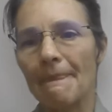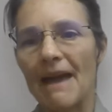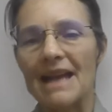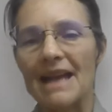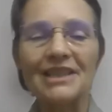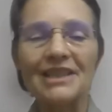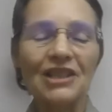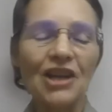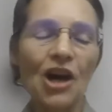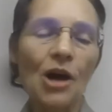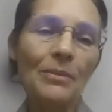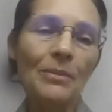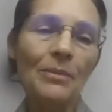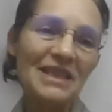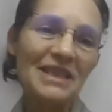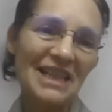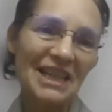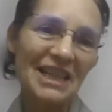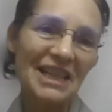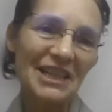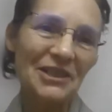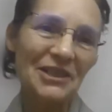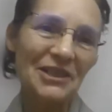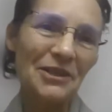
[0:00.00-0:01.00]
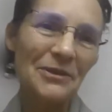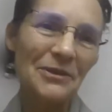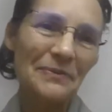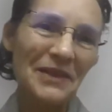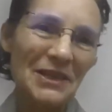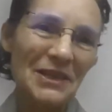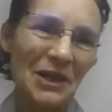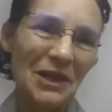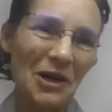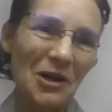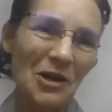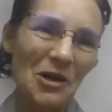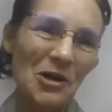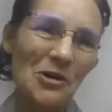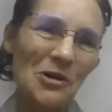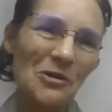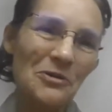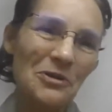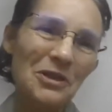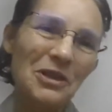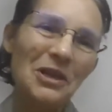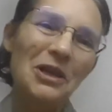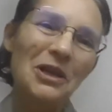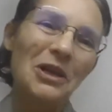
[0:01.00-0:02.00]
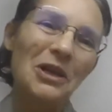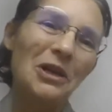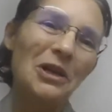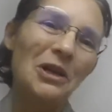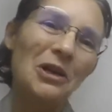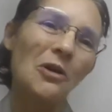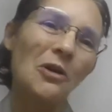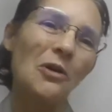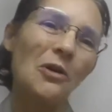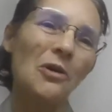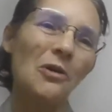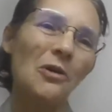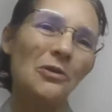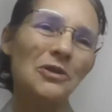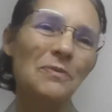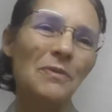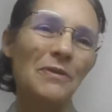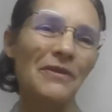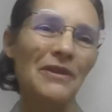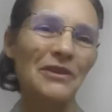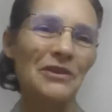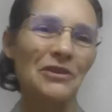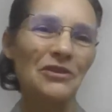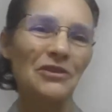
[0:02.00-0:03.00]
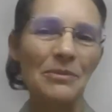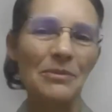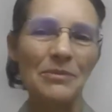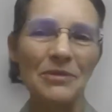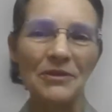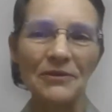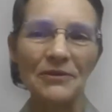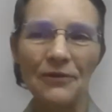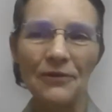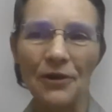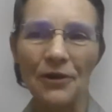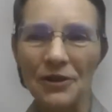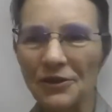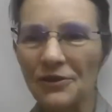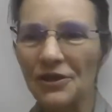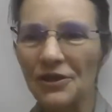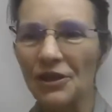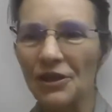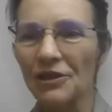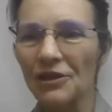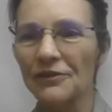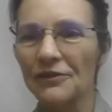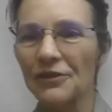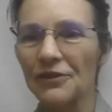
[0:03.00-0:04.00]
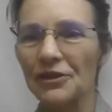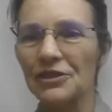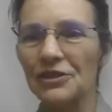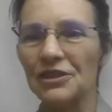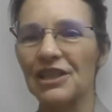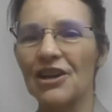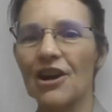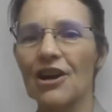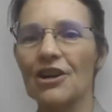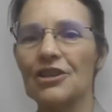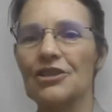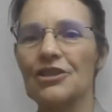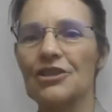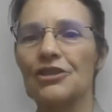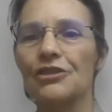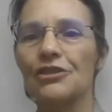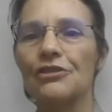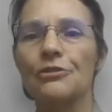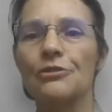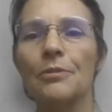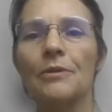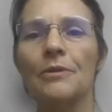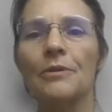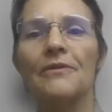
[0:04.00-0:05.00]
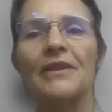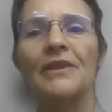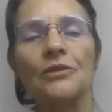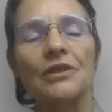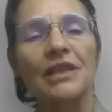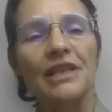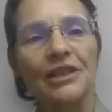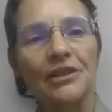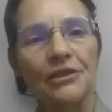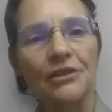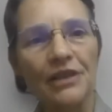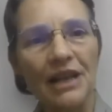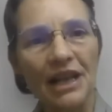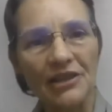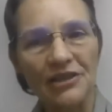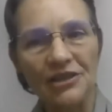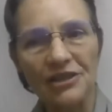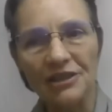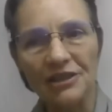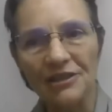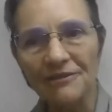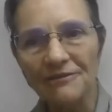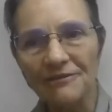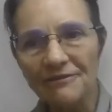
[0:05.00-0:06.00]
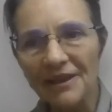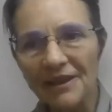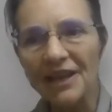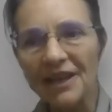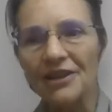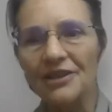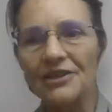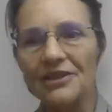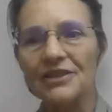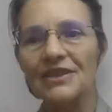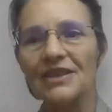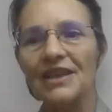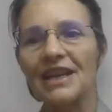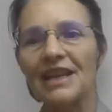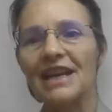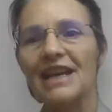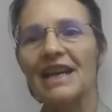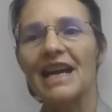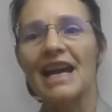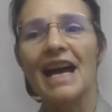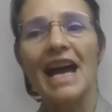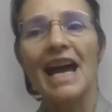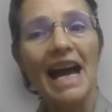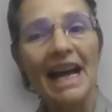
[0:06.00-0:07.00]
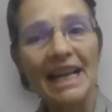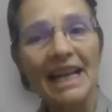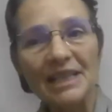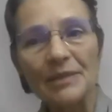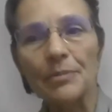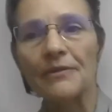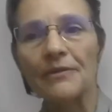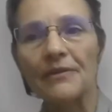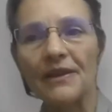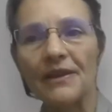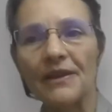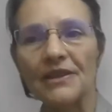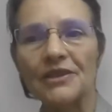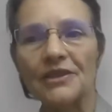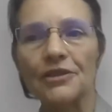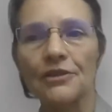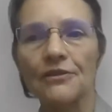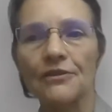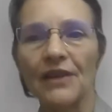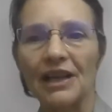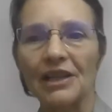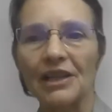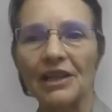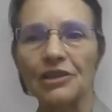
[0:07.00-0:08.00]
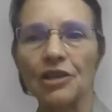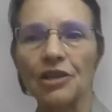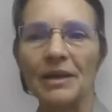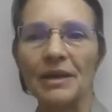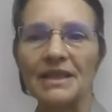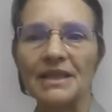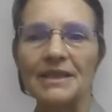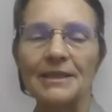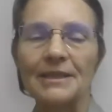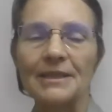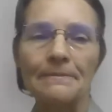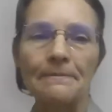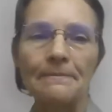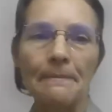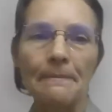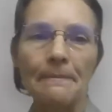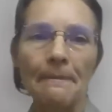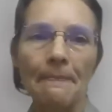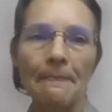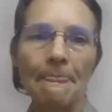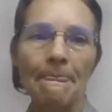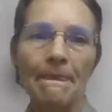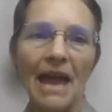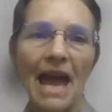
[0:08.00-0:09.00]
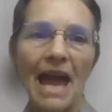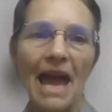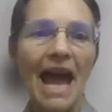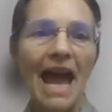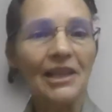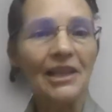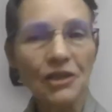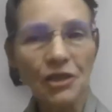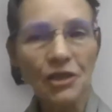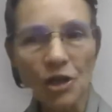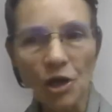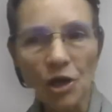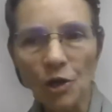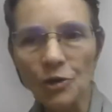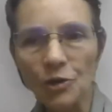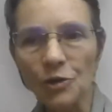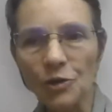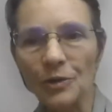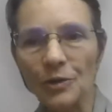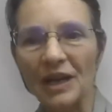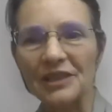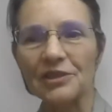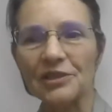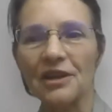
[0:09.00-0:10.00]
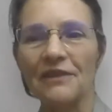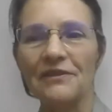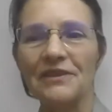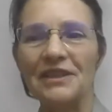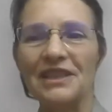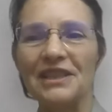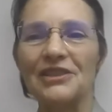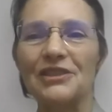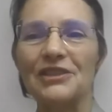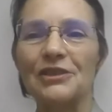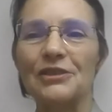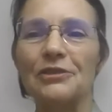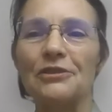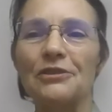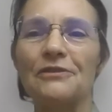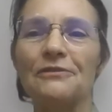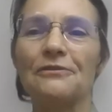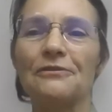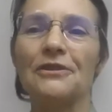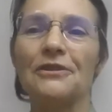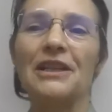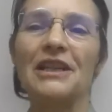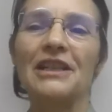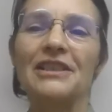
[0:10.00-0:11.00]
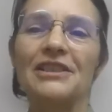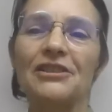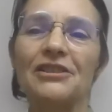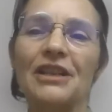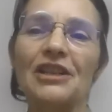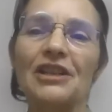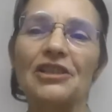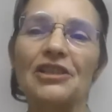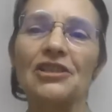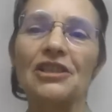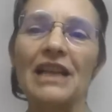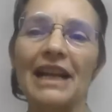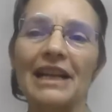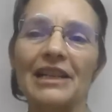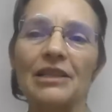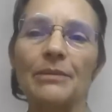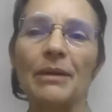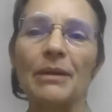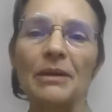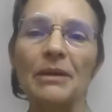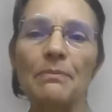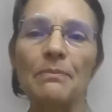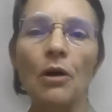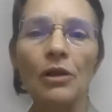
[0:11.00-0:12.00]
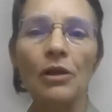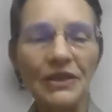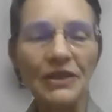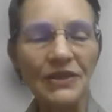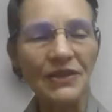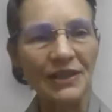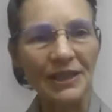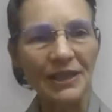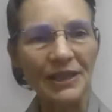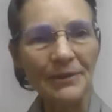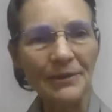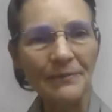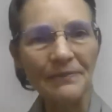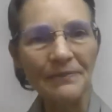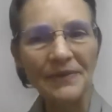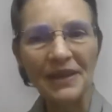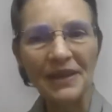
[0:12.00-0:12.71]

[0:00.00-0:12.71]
And as commentator is our own co-host, Professor James Foster, the Oliver T. Carr Jr. Professor in International Affairs and a Professor of Economics and co-director of the Institute for International Economic Policy.